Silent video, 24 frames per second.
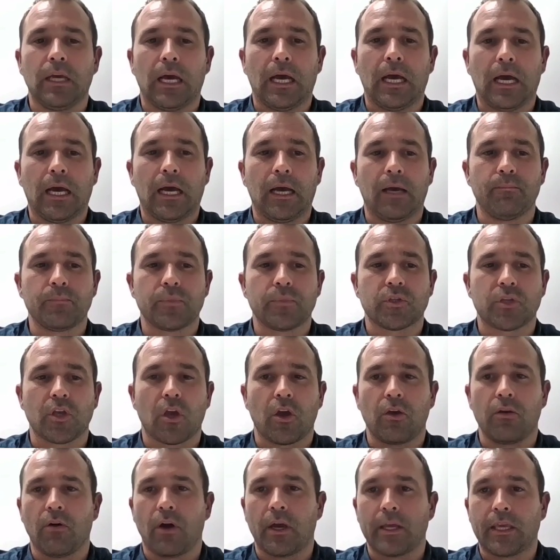
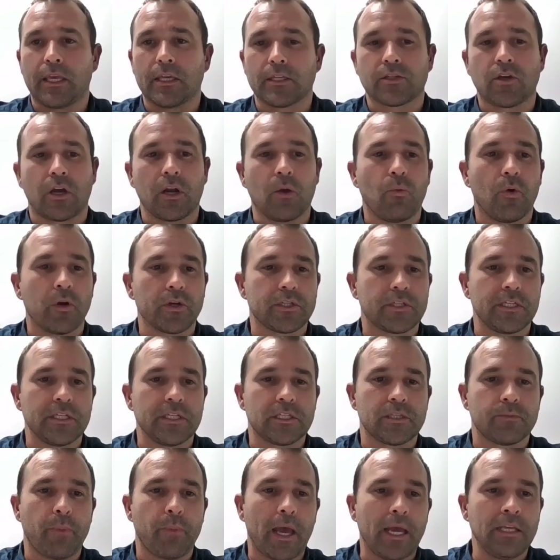So I guess kind of watch
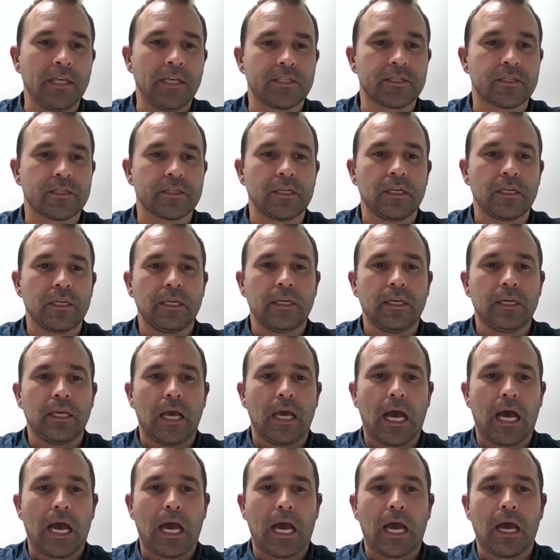this space.
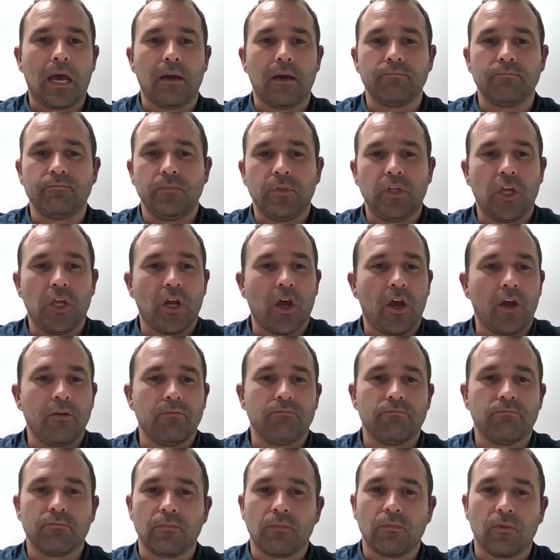As
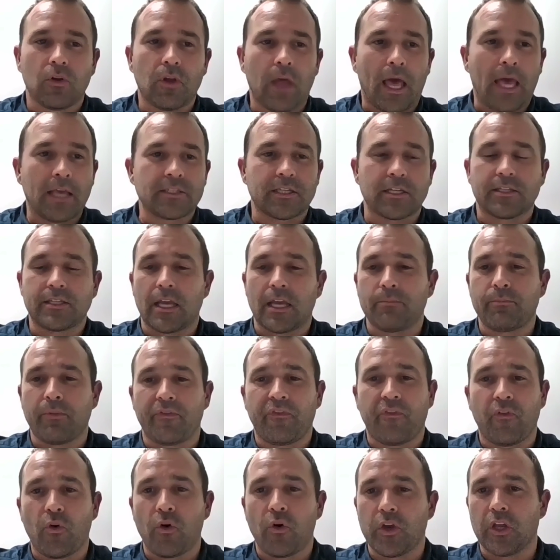I said
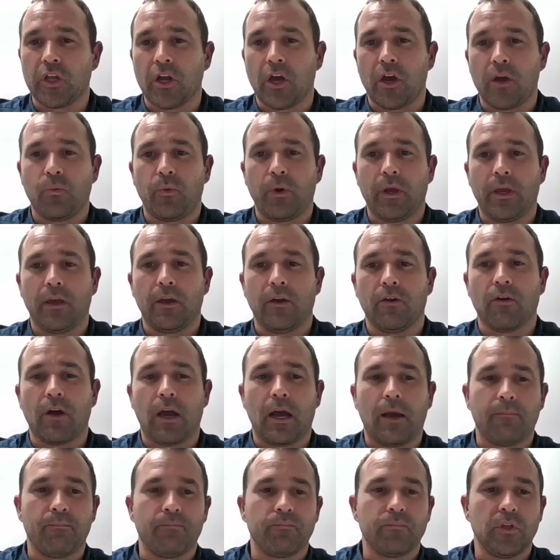before,
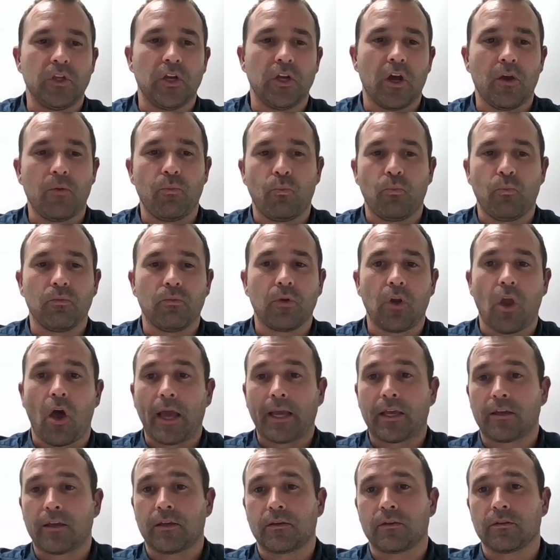we're
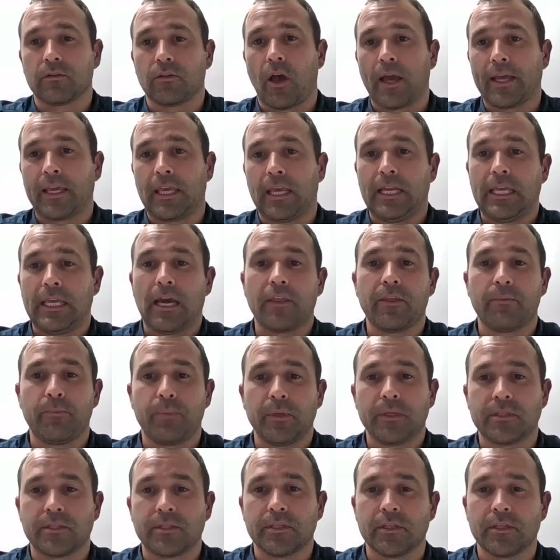like any other
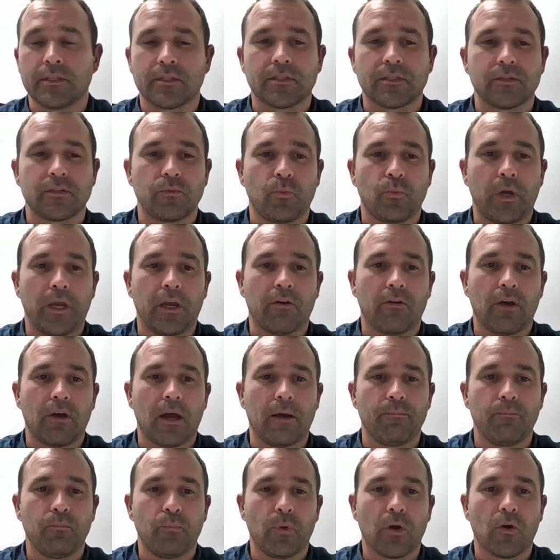business, we're
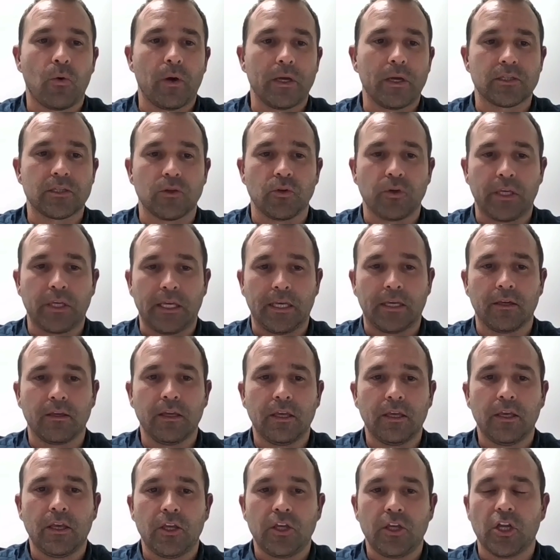always looking,
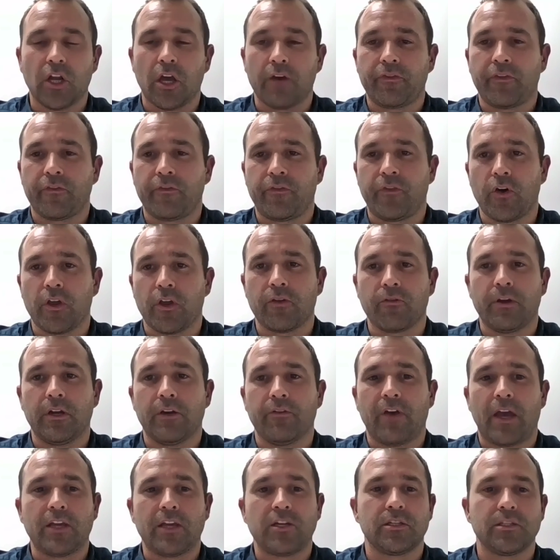for further
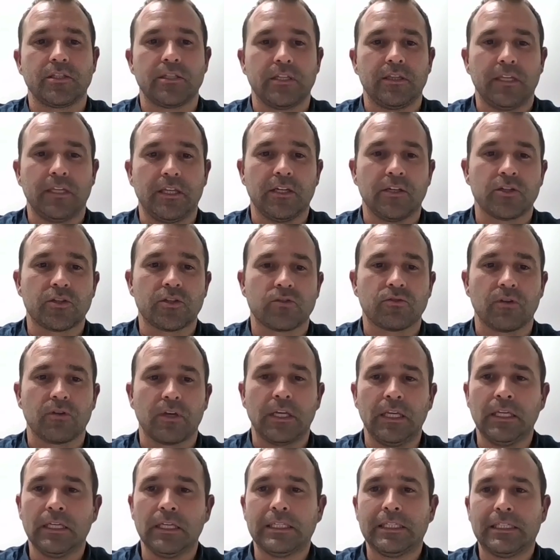innovations in the
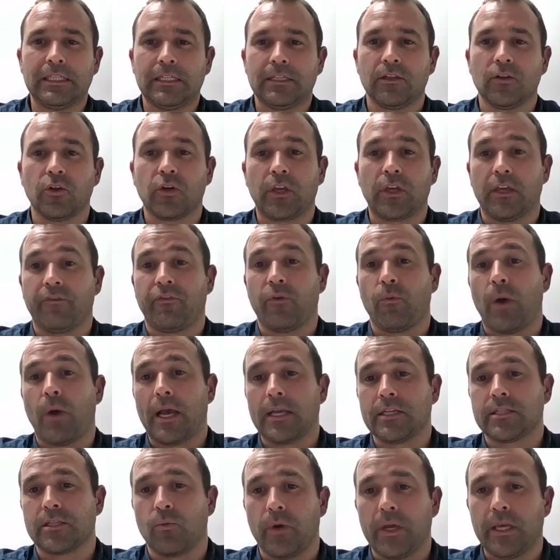industry, looking for
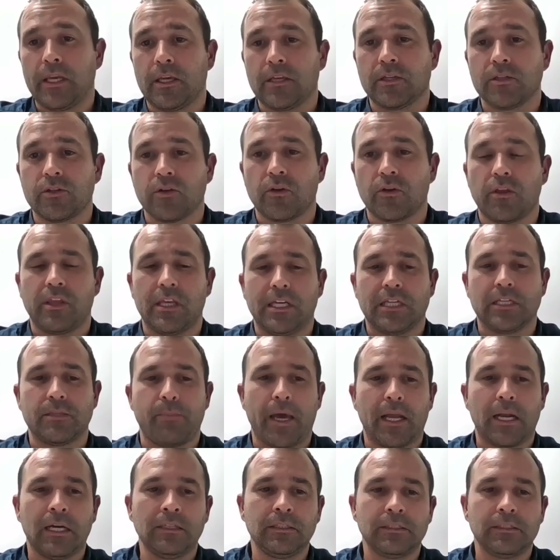ways that we can do things
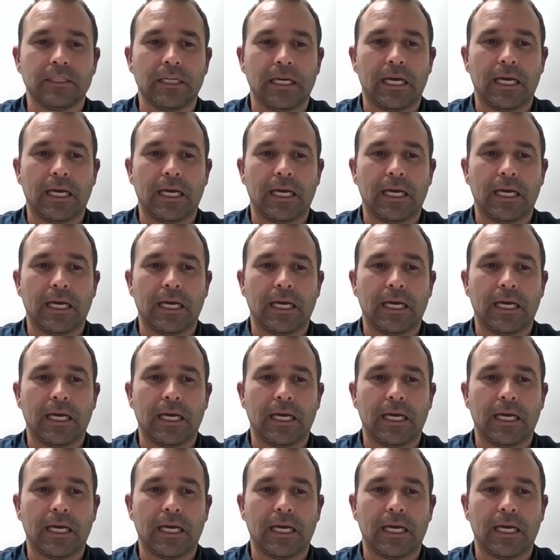better.